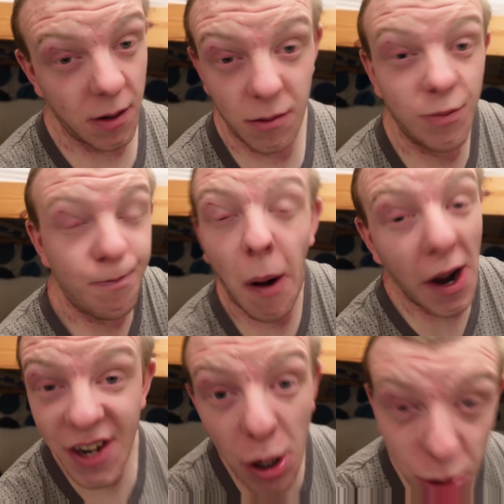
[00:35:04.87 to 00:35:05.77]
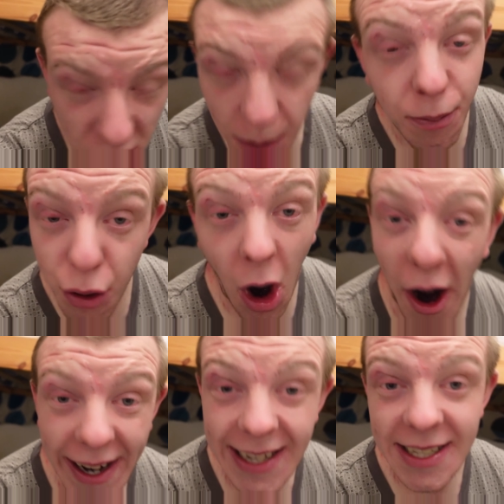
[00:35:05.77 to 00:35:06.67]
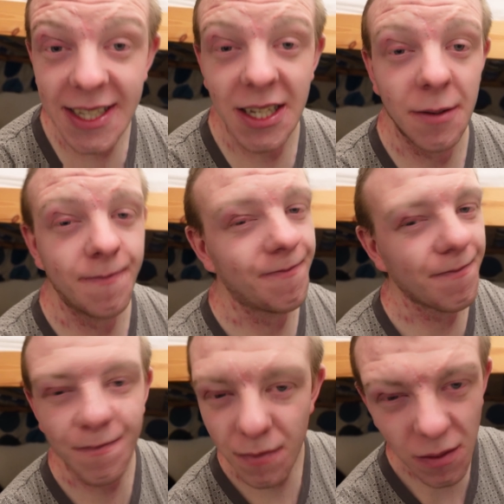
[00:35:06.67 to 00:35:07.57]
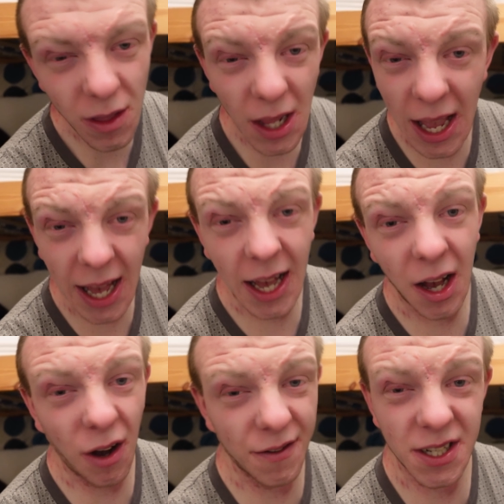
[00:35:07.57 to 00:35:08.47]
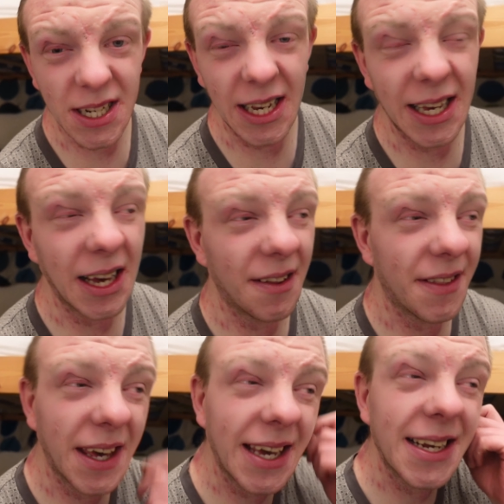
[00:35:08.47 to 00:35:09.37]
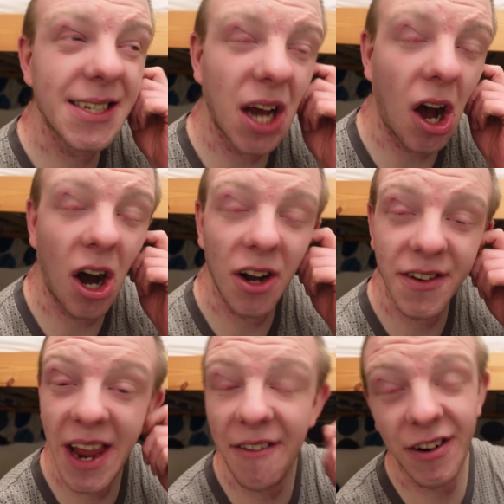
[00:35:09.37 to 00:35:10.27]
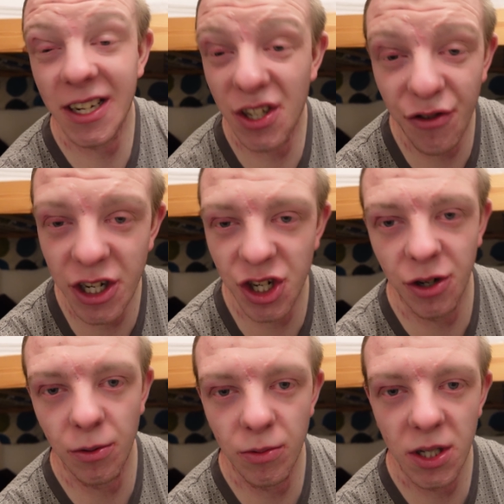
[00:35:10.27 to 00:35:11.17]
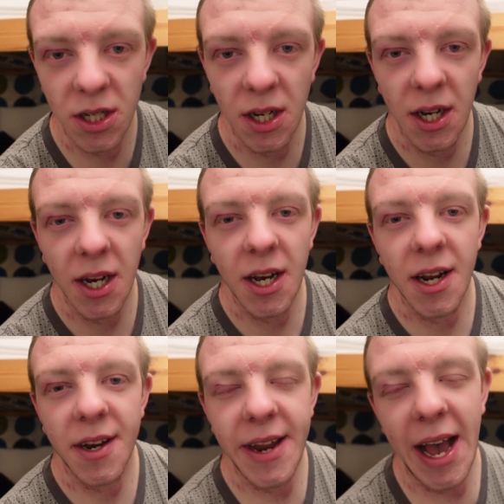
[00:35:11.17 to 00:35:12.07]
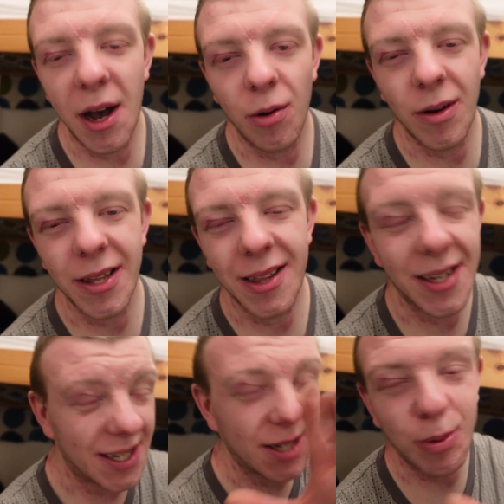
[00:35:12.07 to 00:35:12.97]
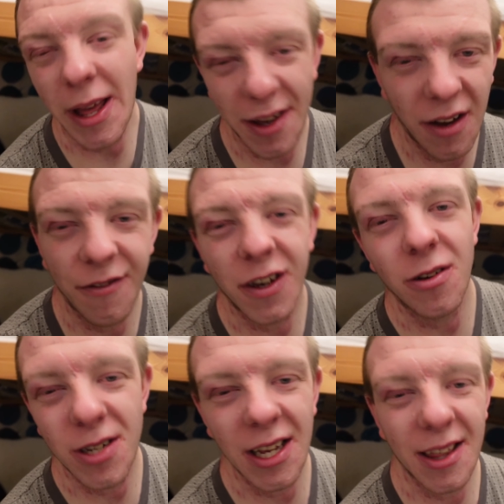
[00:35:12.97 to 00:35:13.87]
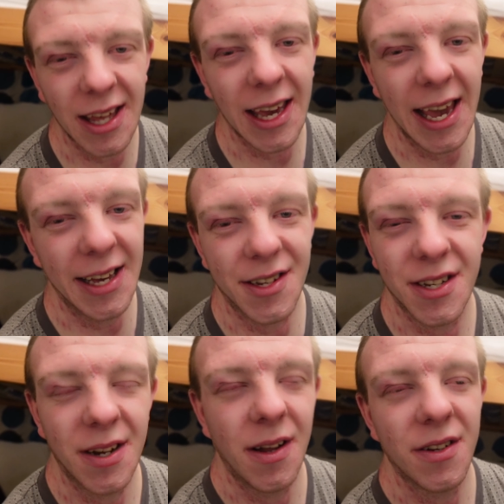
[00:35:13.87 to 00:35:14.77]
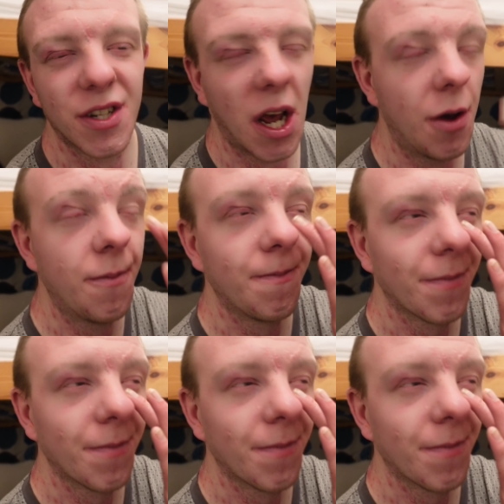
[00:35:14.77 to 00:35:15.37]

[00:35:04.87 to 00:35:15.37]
by no surprise, uh, obviously these are Netflix originals. Now this is where the confusing thing is. So